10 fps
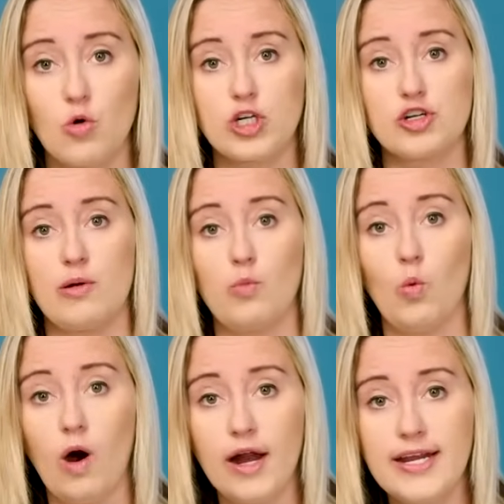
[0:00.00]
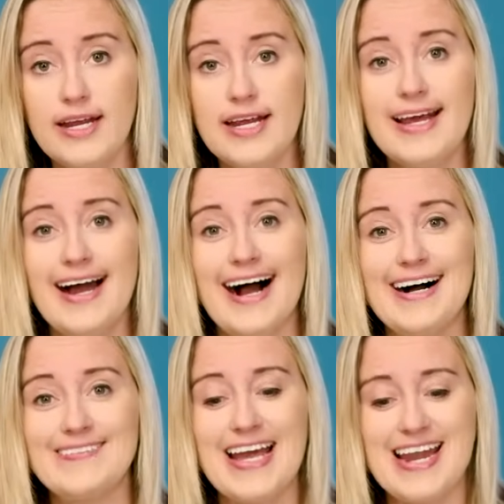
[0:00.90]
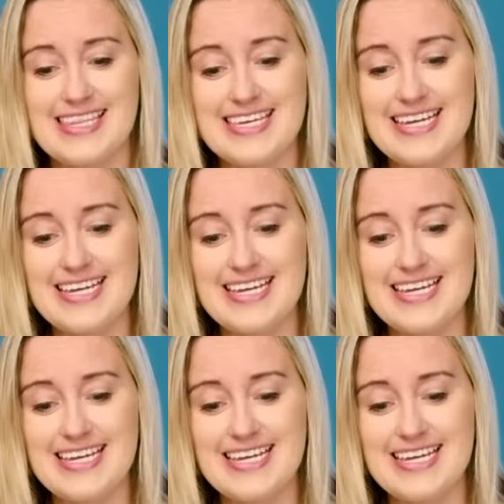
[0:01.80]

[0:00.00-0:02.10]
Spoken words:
or Trump won. And I think